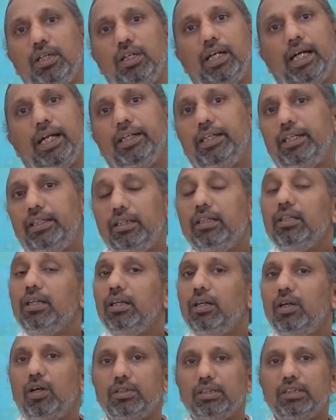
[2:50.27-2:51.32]
and it
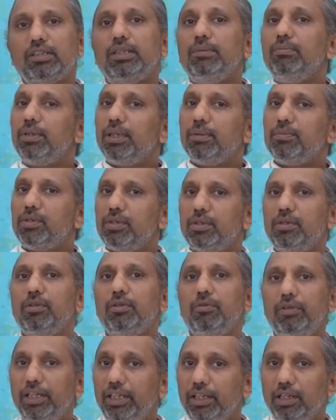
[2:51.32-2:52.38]
causes symptoms
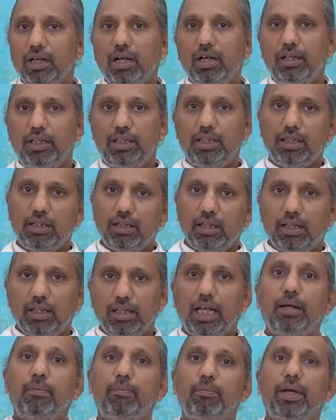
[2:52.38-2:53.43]
very early
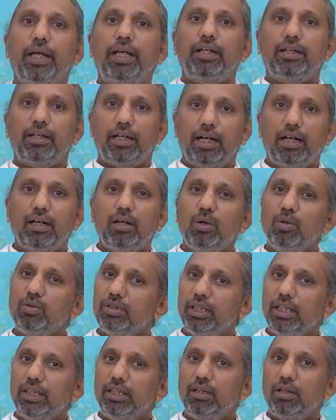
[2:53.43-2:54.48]
like pain and
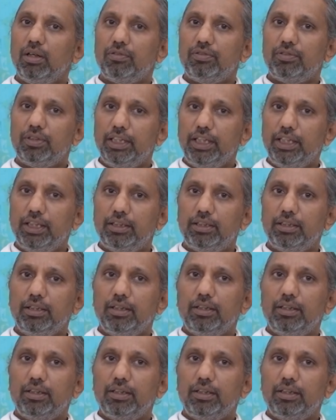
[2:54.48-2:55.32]
loosening of teeth.